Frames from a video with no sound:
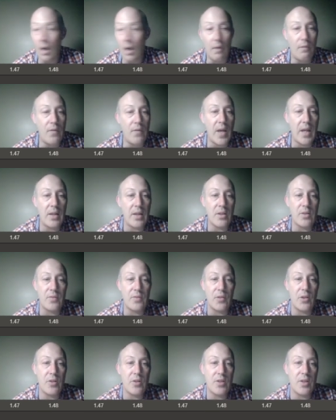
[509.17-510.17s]
Vegas
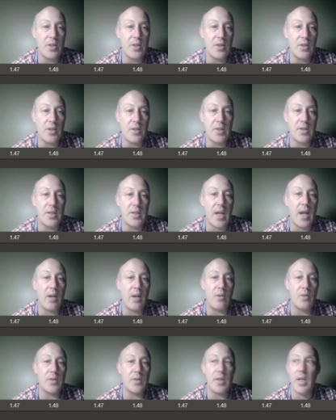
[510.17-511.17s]
versus San
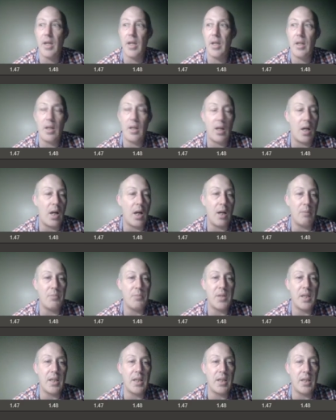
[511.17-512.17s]
Jose. I'm
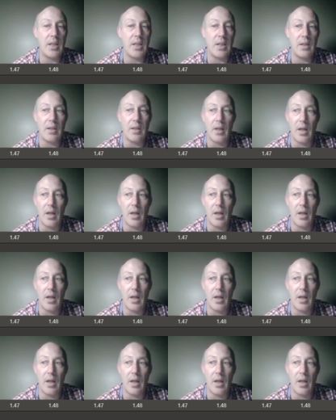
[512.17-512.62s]
taking